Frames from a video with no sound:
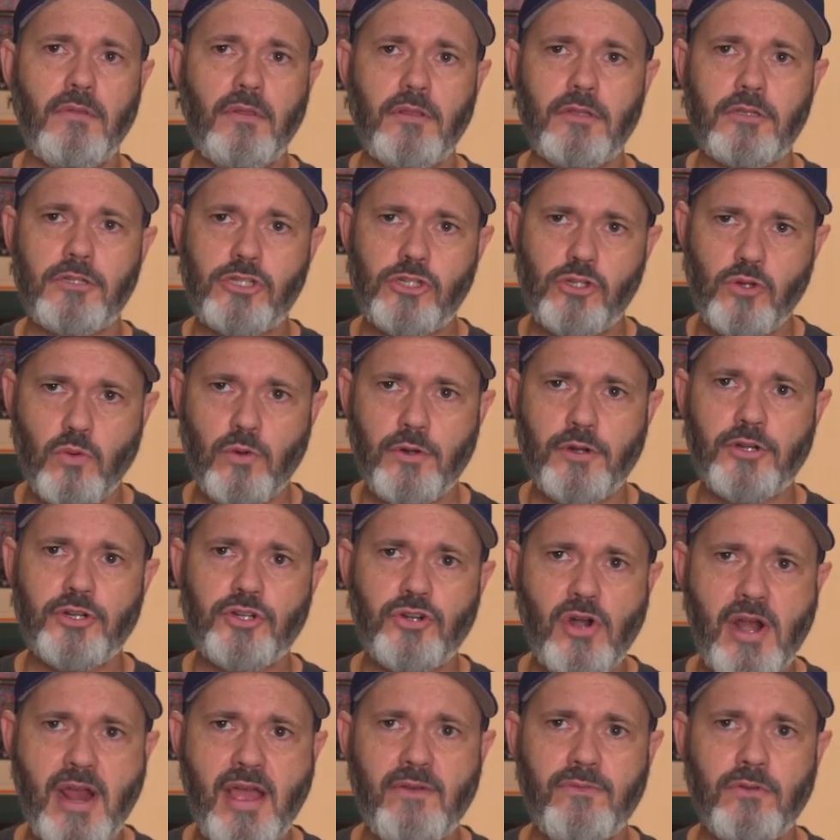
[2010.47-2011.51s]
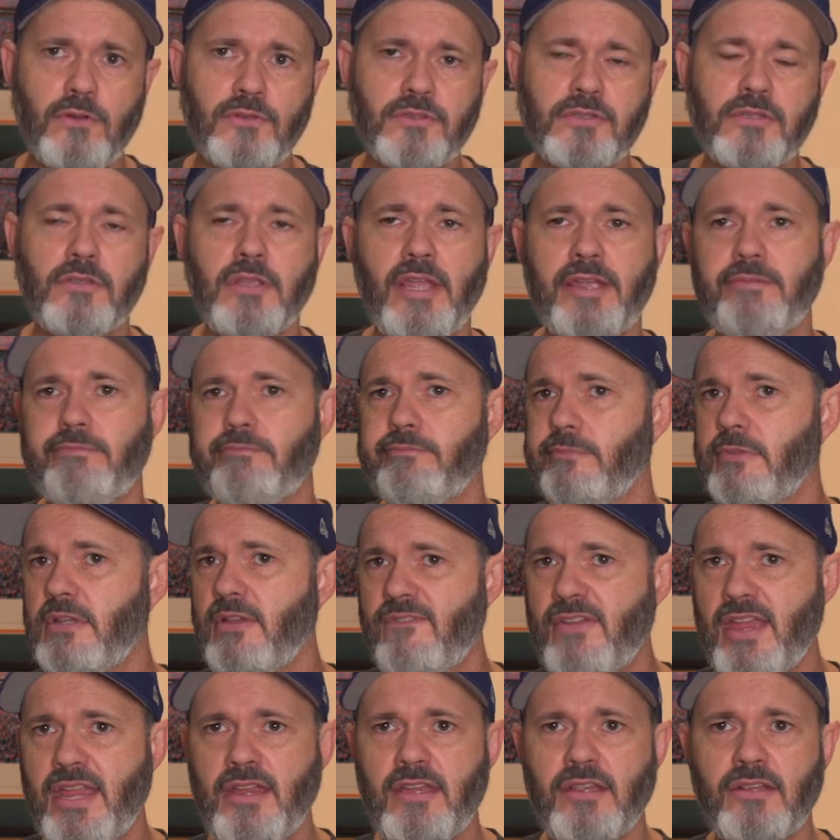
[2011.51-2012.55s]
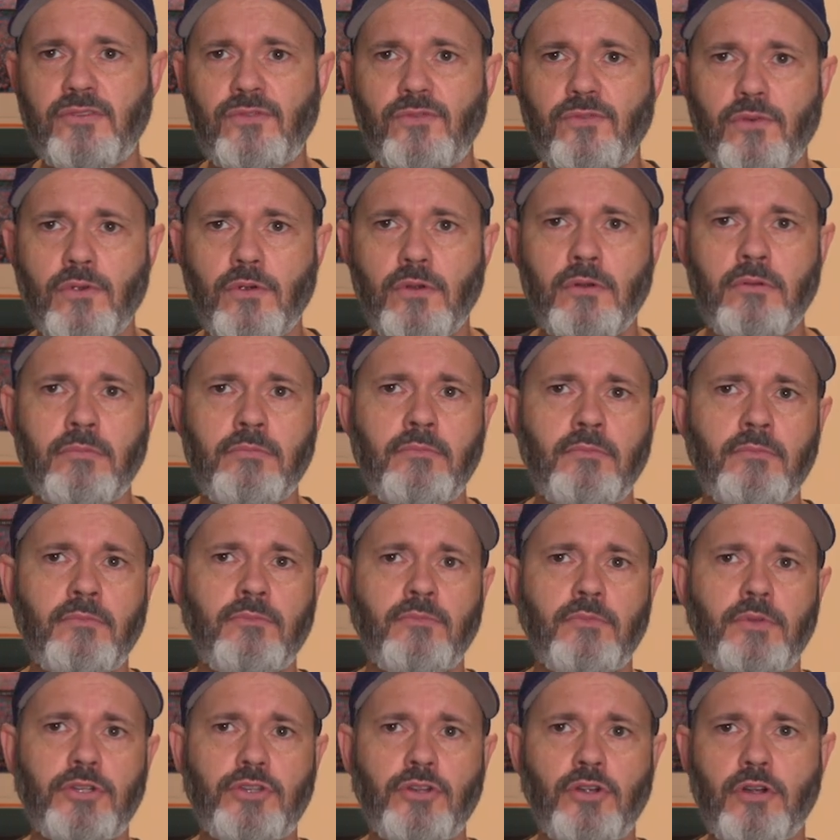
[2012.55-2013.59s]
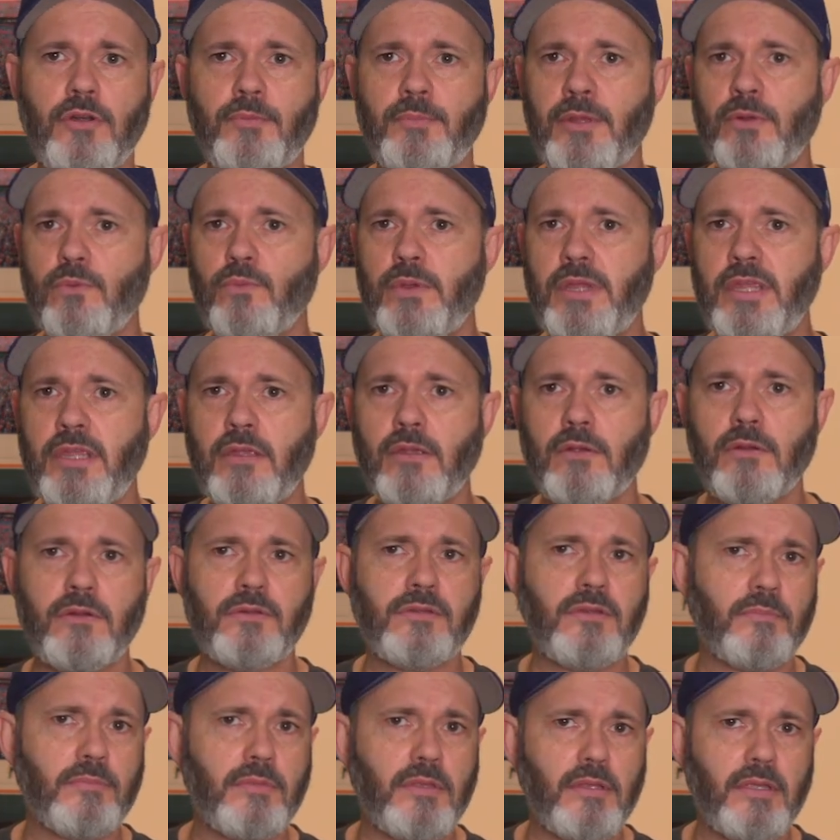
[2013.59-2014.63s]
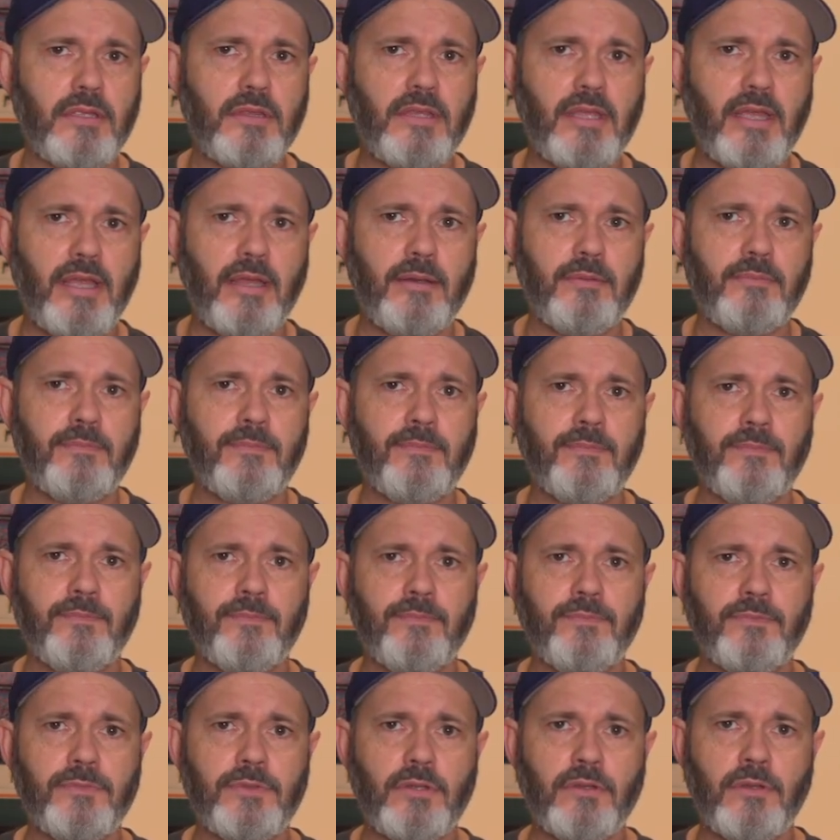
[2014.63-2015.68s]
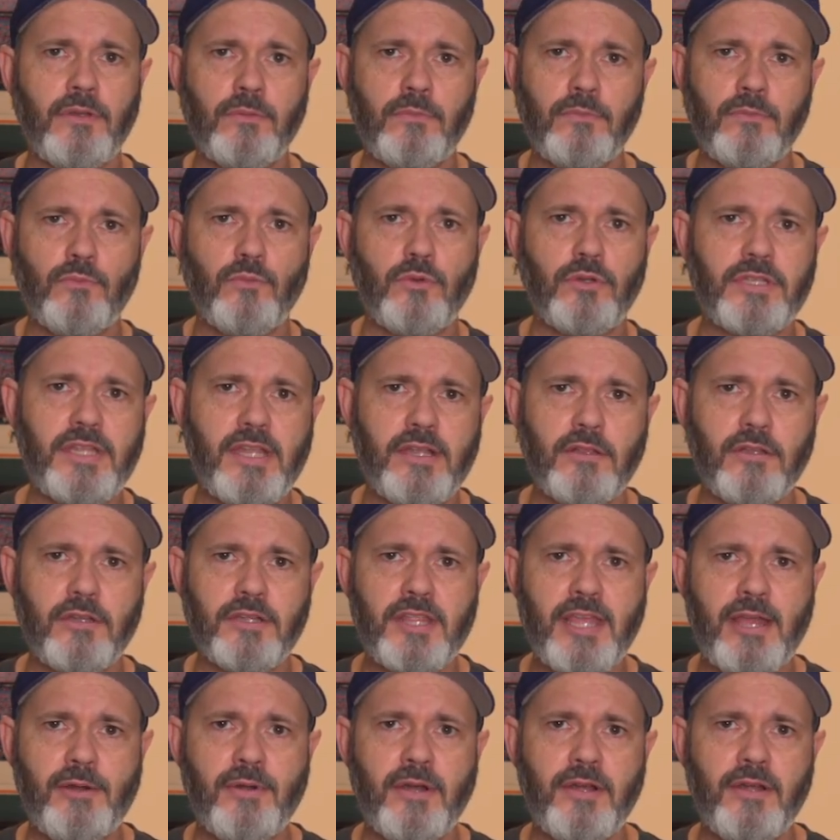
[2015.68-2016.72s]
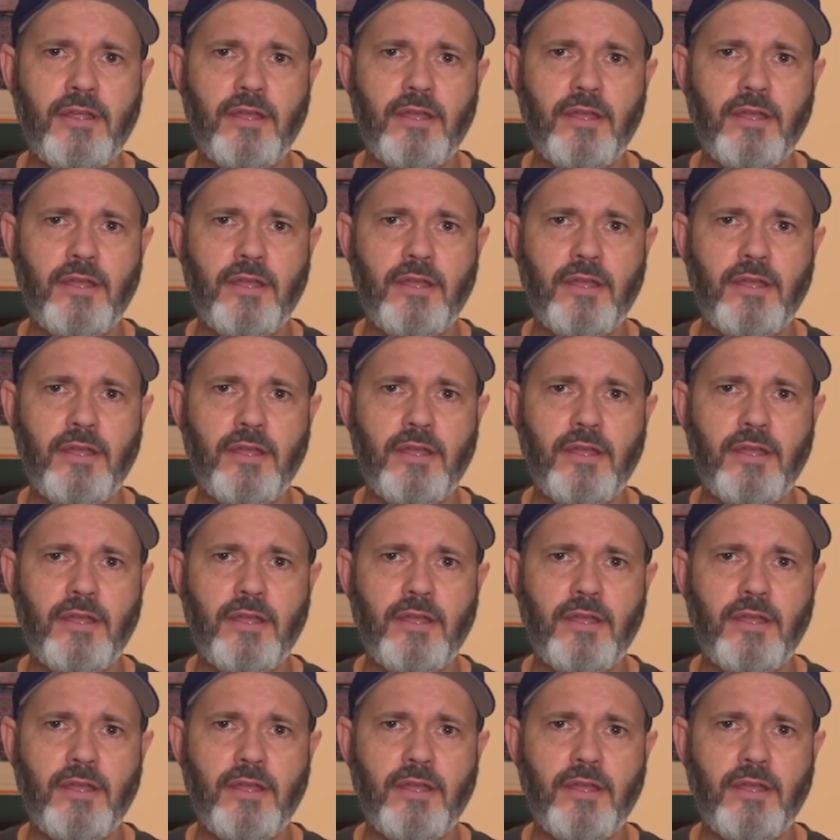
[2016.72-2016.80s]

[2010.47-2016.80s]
shorter travels, like to Vegas for a tournament week or something like that. So we'll take a look at that right